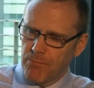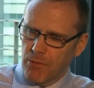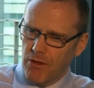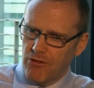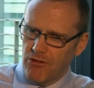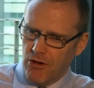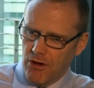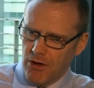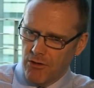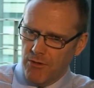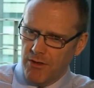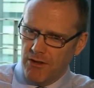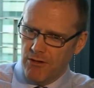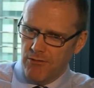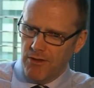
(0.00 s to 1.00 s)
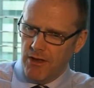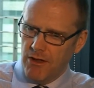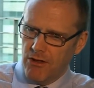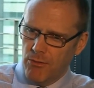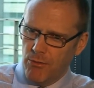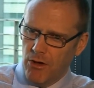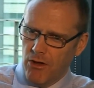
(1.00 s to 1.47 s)
as arguing that a
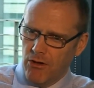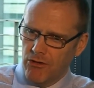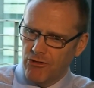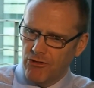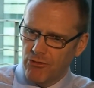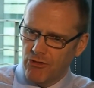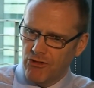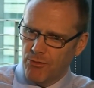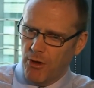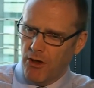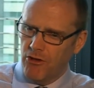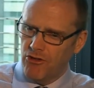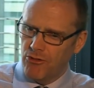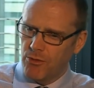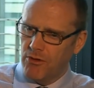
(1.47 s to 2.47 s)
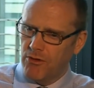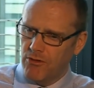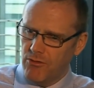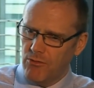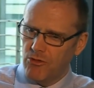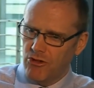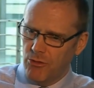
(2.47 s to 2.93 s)
vehicle belongs to a spouse, but
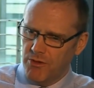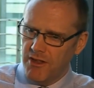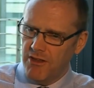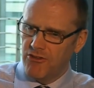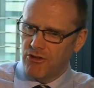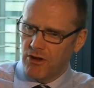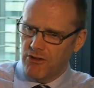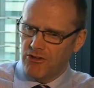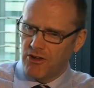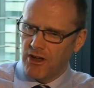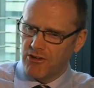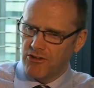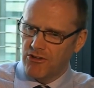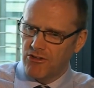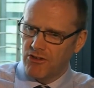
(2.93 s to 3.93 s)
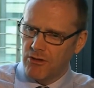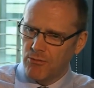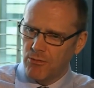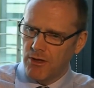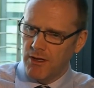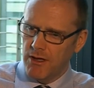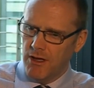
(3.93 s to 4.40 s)
some of these transactions can
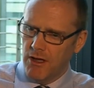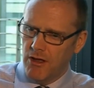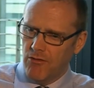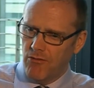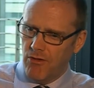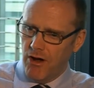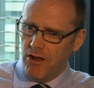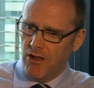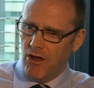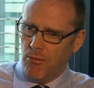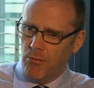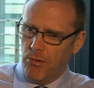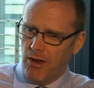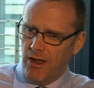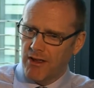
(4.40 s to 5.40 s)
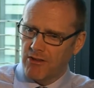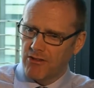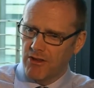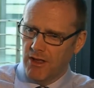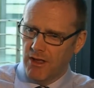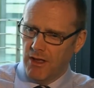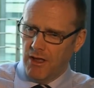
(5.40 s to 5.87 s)
be very complex.
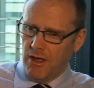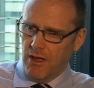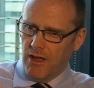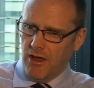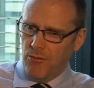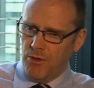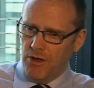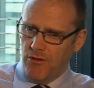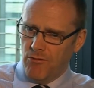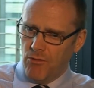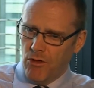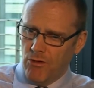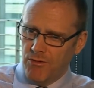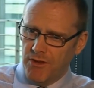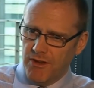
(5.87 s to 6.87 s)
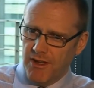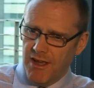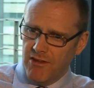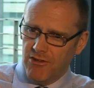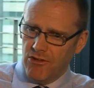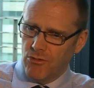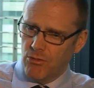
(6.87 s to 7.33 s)
I've been involved in
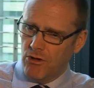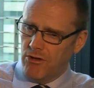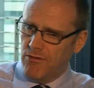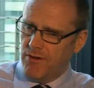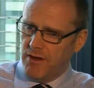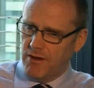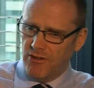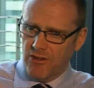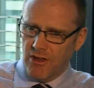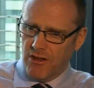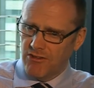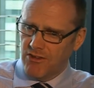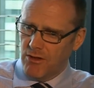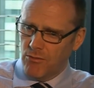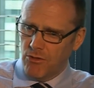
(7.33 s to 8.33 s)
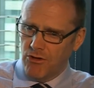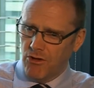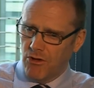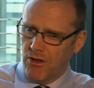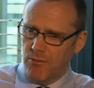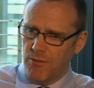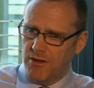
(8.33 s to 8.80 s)
cases where defendants' assets were
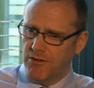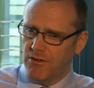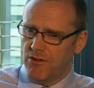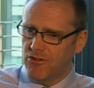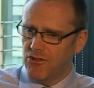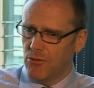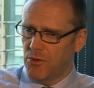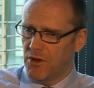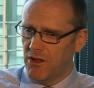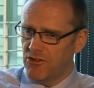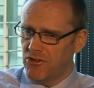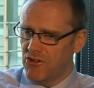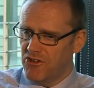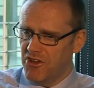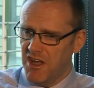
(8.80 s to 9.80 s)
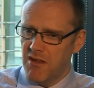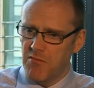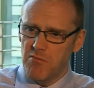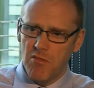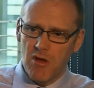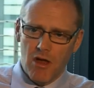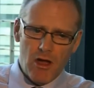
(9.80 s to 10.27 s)
documented in someone else's
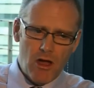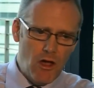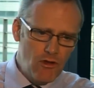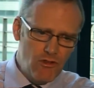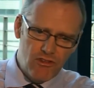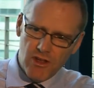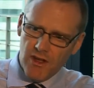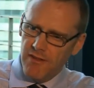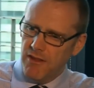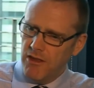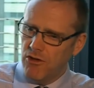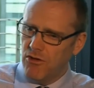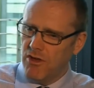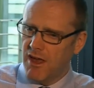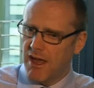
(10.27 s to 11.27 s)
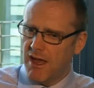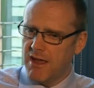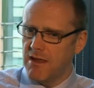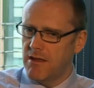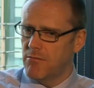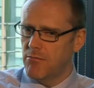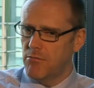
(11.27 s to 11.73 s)
name outside the
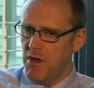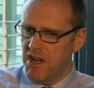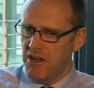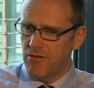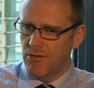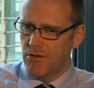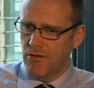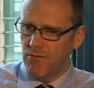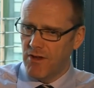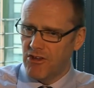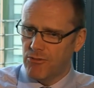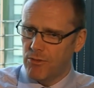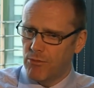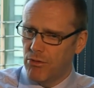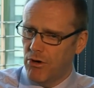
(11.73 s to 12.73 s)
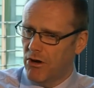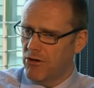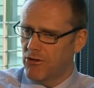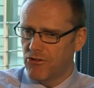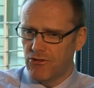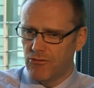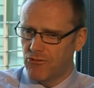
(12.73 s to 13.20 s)
UK, many different investment
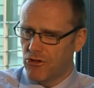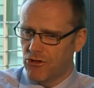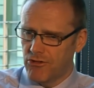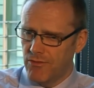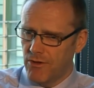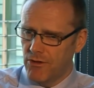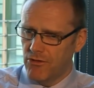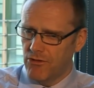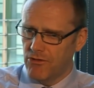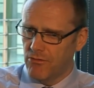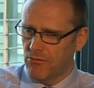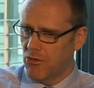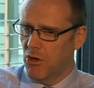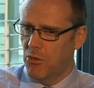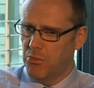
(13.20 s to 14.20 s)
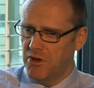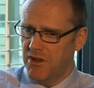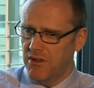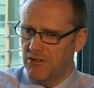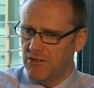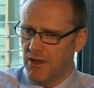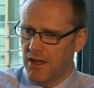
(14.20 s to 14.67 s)
products, trust funds,
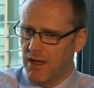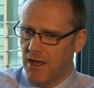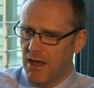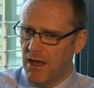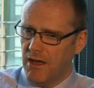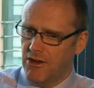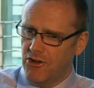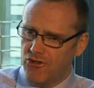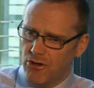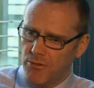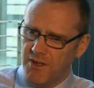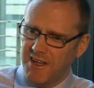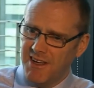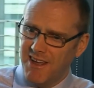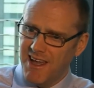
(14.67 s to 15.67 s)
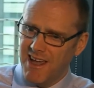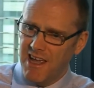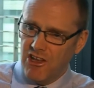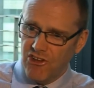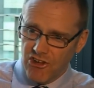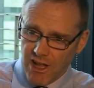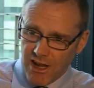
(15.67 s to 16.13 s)
companies, and attributing
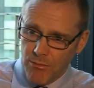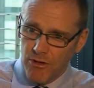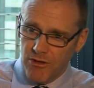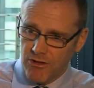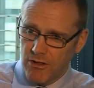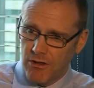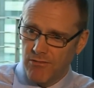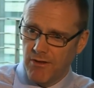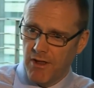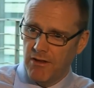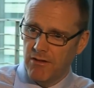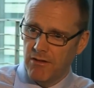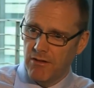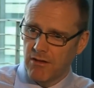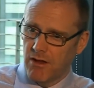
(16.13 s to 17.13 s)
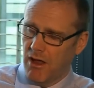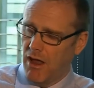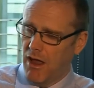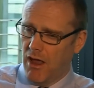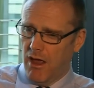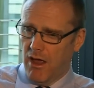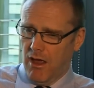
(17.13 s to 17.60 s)
each element to the defendant
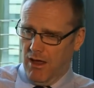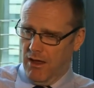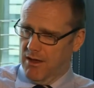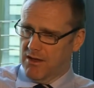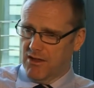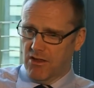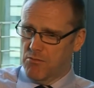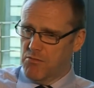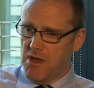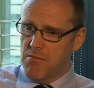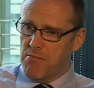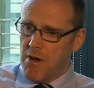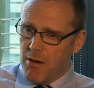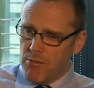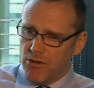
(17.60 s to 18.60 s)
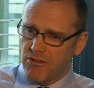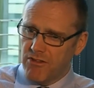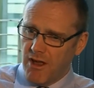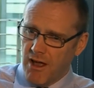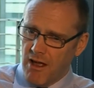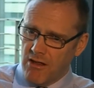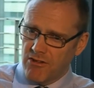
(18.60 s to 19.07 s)
can be a mammoth
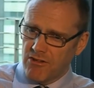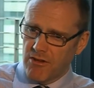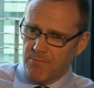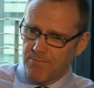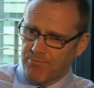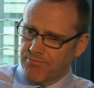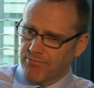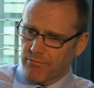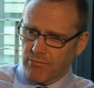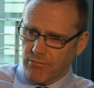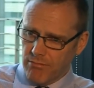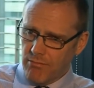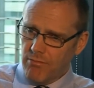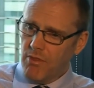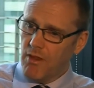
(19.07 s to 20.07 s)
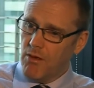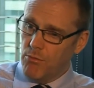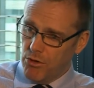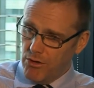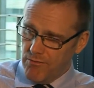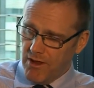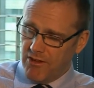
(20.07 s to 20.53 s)
task.
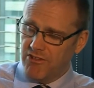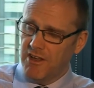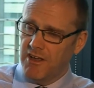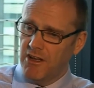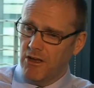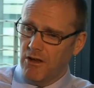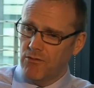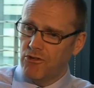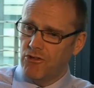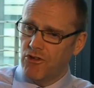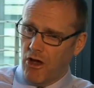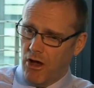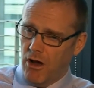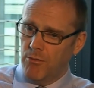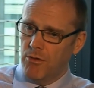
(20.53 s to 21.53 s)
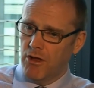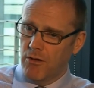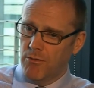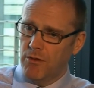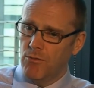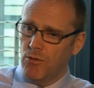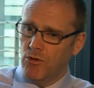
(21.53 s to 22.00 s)
But investigating officers are
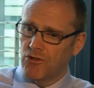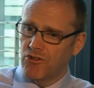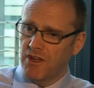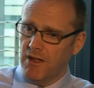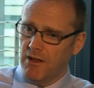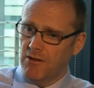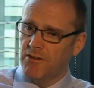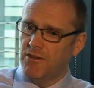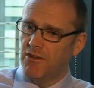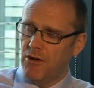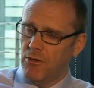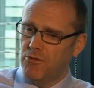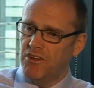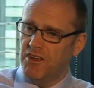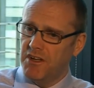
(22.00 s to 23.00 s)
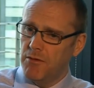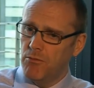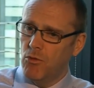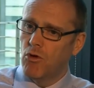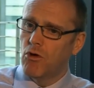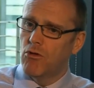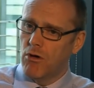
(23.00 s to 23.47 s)
becoming more skilled, and they're obtaining
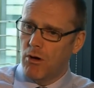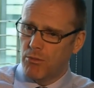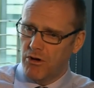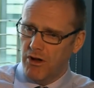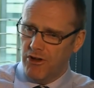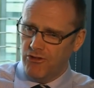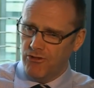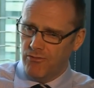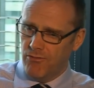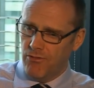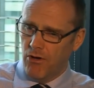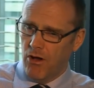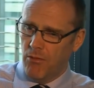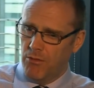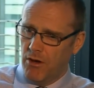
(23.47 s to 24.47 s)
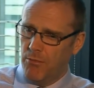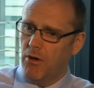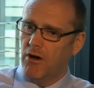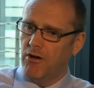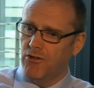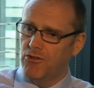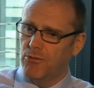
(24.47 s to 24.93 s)
more cooperation from their
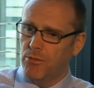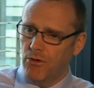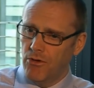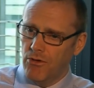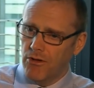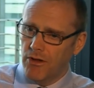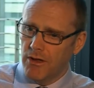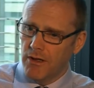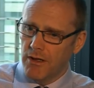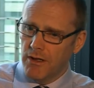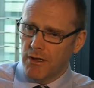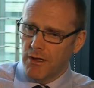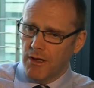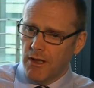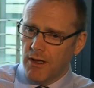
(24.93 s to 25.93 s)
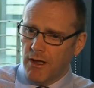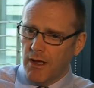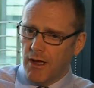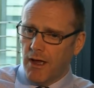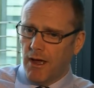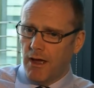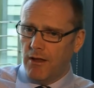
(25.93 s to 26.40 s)
partners abroad
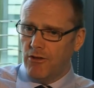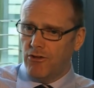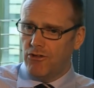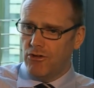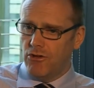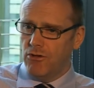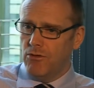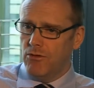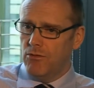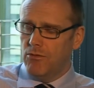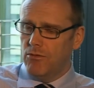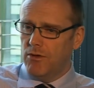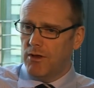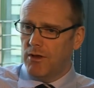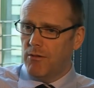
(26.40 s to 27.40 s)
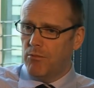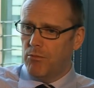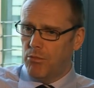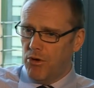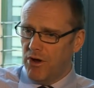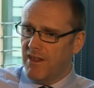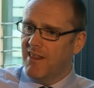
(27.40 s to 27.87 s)
to
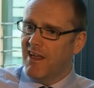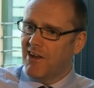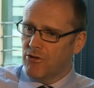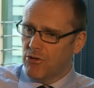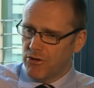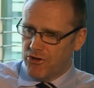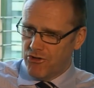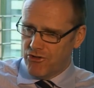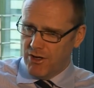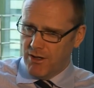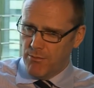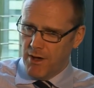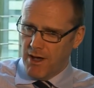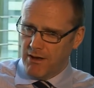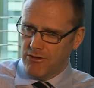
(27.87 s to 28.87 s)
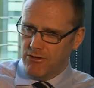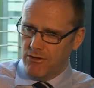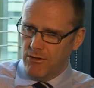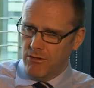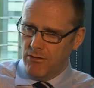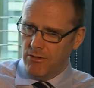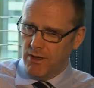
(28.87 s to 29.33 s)
bring that audit trail back
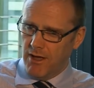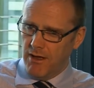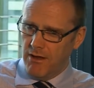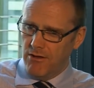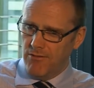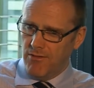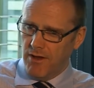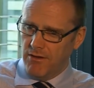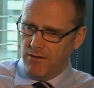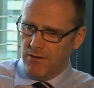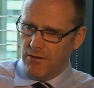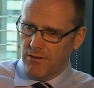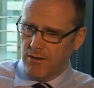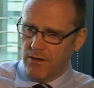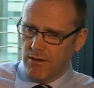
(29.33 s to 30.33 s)
to a defendant.